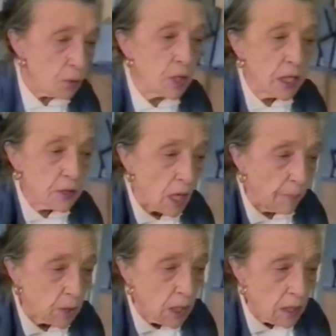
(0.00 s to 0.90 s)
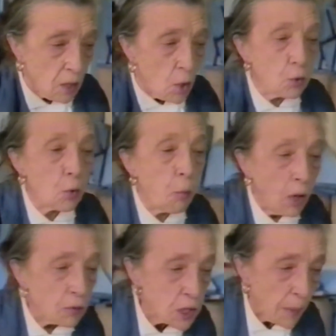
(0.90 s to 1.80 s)
You need something, you
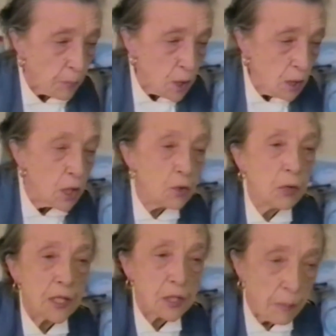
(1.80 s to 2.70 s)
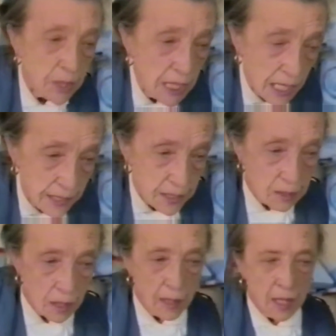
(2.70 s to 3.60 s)
want something, and you get something else.